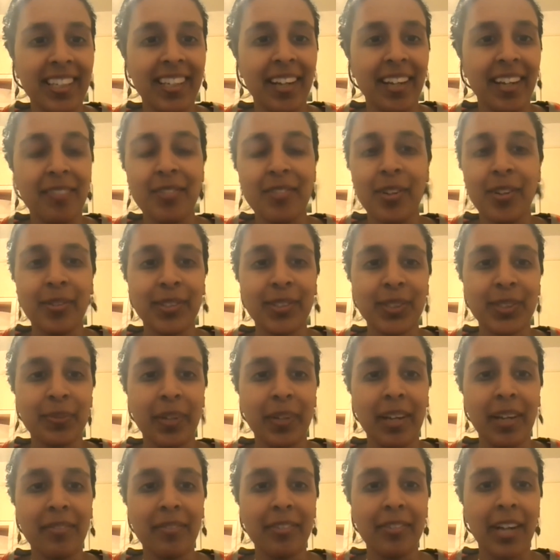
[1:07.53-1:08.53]
and I've noticed
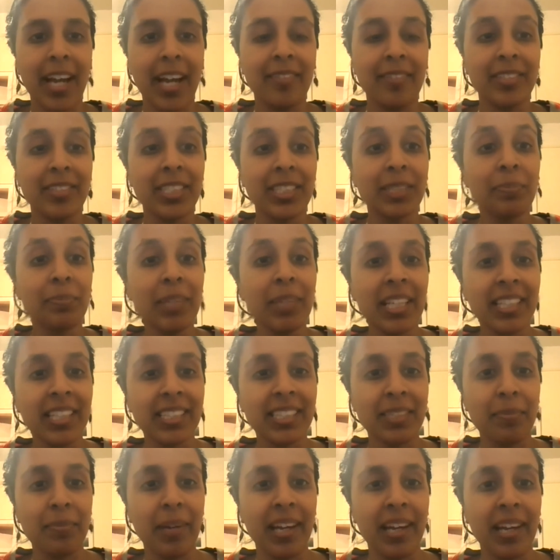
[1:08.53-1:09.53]
whenever I have to speak
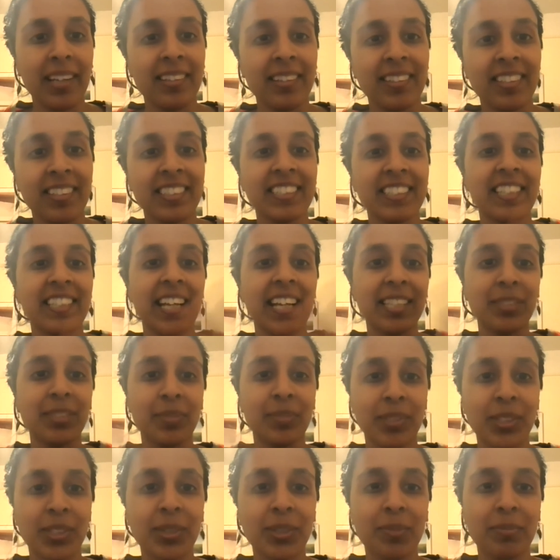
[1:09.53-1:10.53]
as a panelist, that's
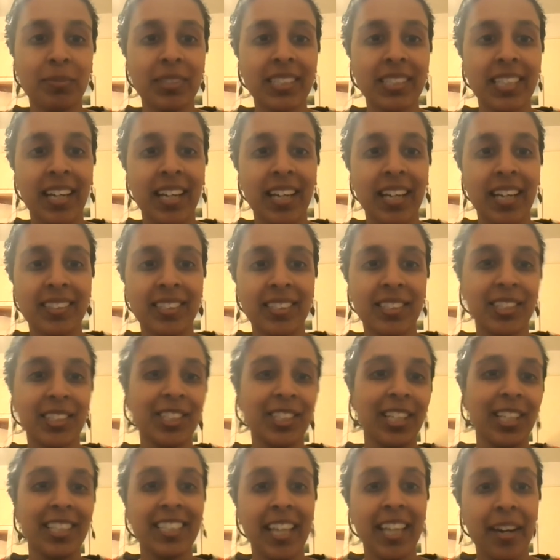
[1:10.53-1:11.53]
when Zoom decides to
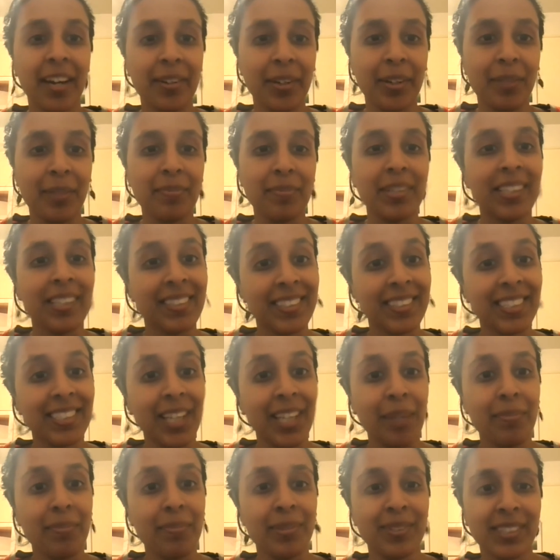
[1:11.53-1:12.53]
shut down on me and
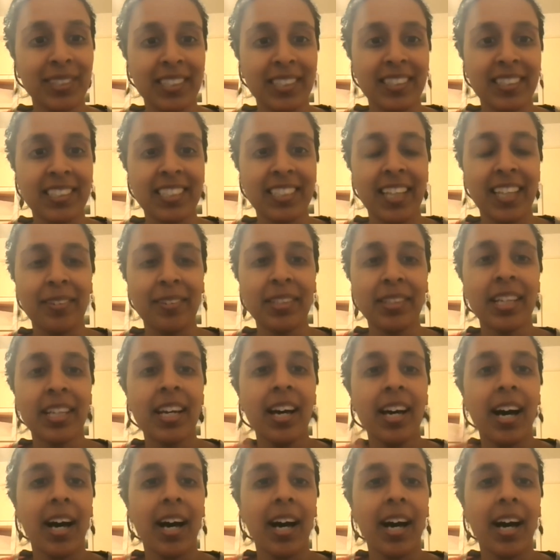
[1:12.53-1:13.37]
stop using the sound.